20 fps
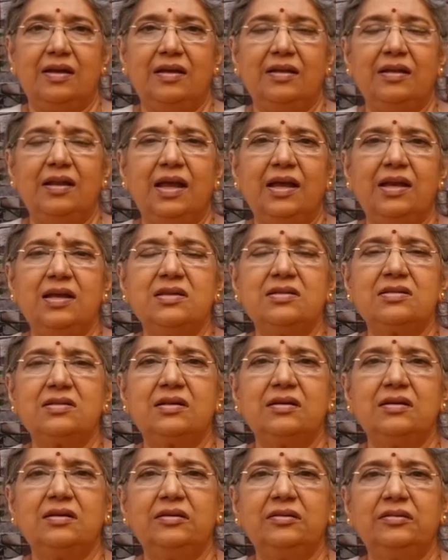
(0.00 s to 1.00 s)
there is
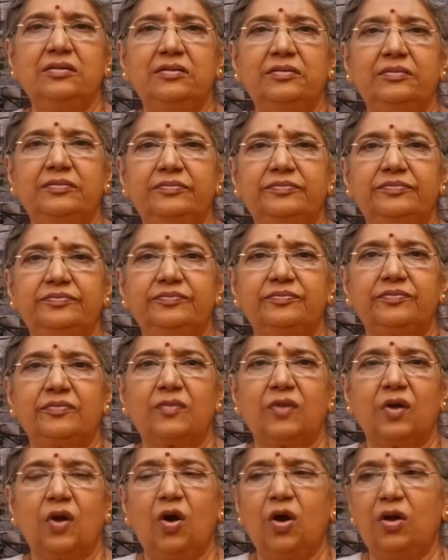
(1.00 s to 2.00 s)

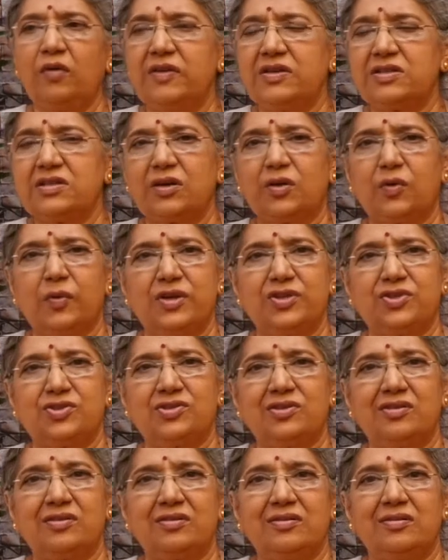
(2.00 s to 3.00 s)
always a
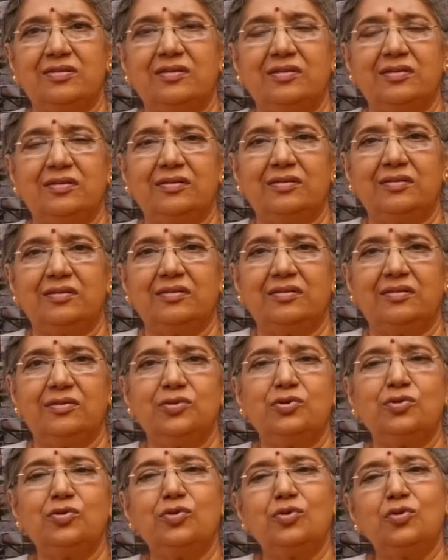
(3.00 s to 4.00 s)
question
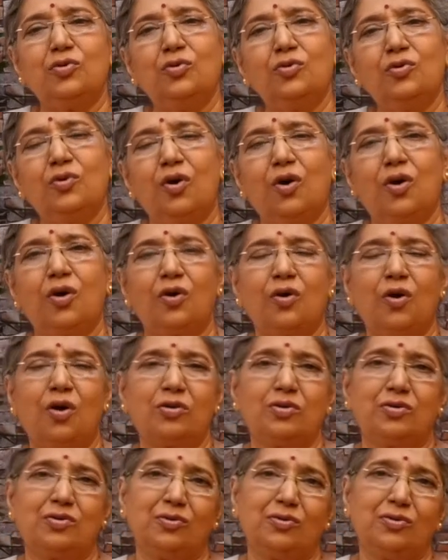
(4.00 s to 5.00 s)
to do or
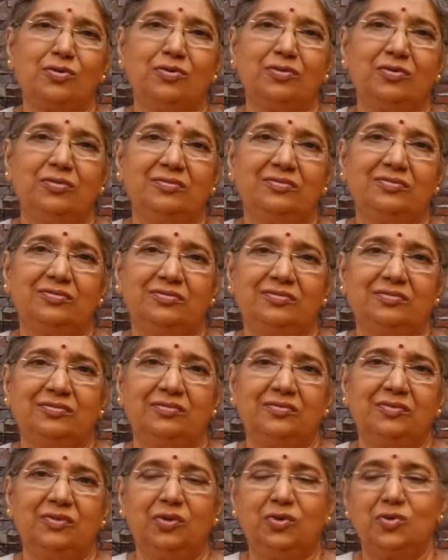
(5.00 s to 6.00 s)
not to do,
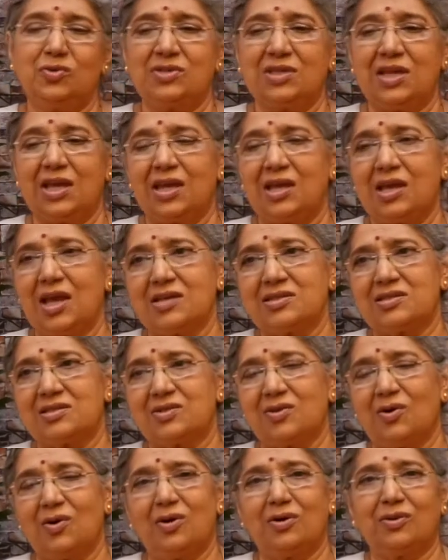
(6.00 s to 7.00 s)
to say
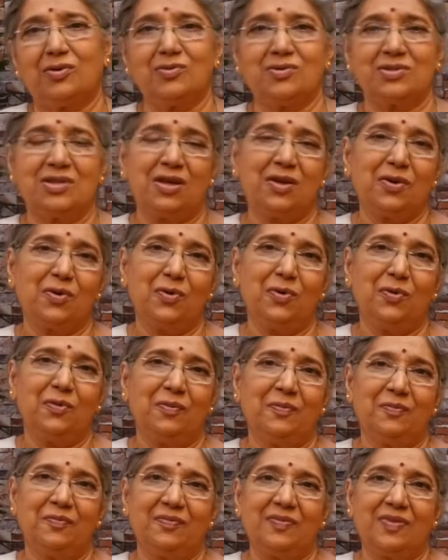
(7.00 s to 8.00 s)
yes or to say no.
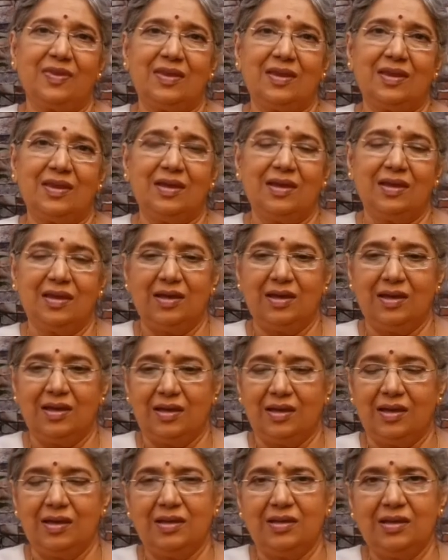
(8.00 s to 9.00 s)

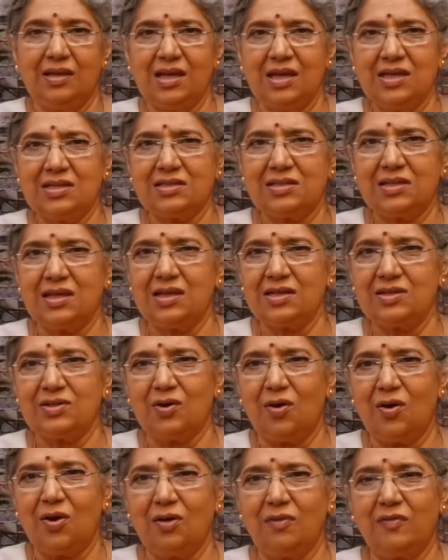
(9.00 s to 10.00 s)
These things
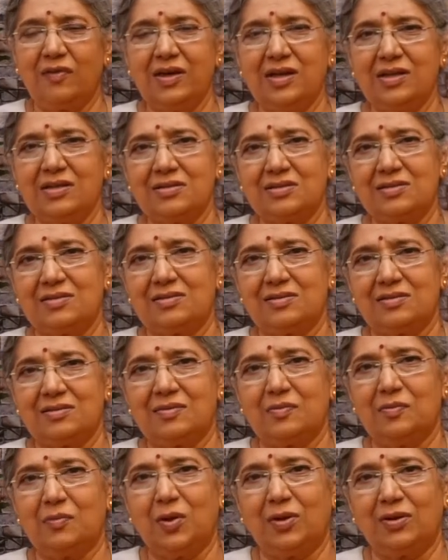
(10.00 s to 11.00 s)

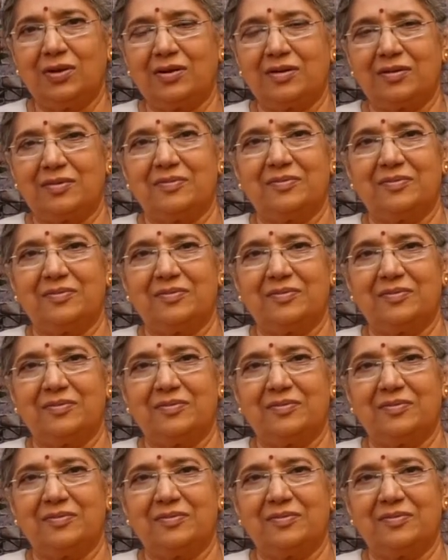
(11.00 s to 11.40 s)
always bother.